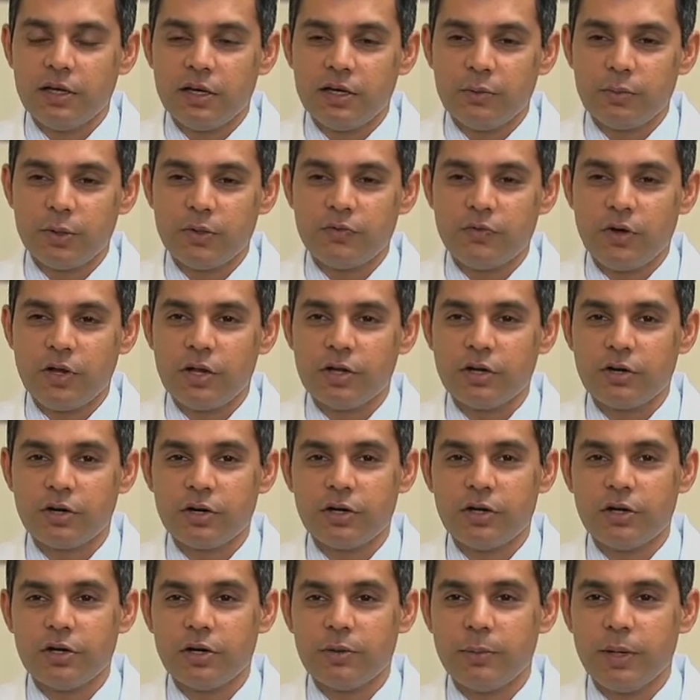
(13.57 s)
we've all
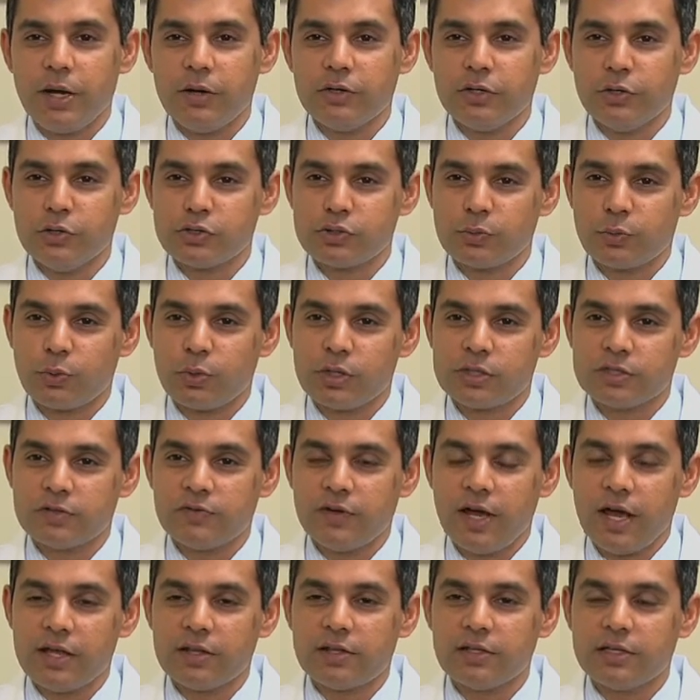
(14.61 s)
heard about news reports of
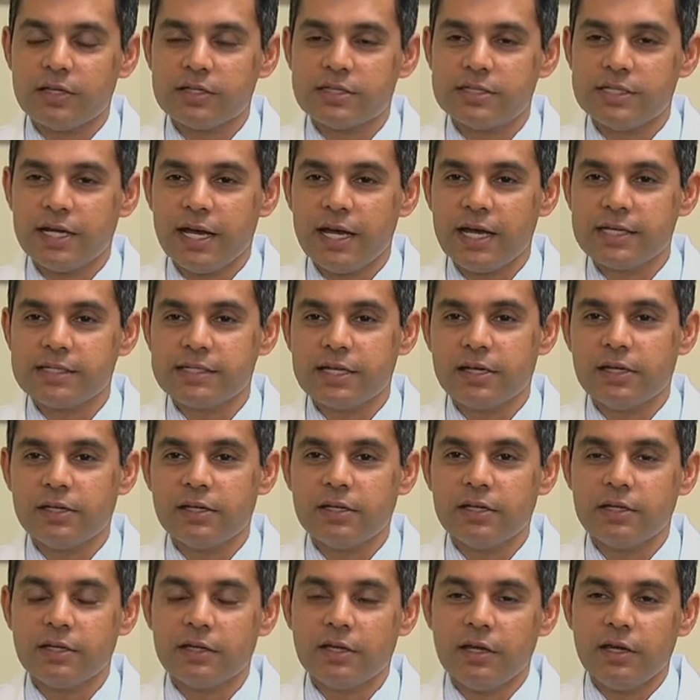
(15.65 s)
athletes dying
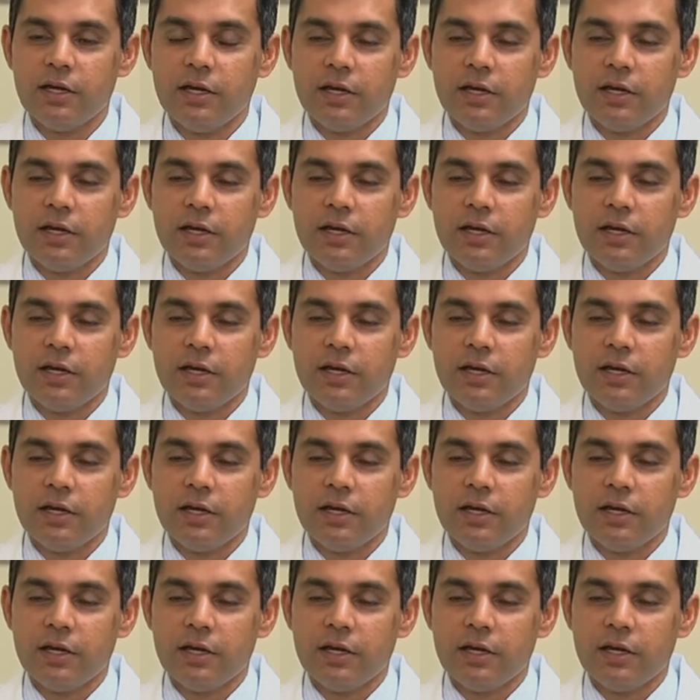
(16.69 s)
suddenly,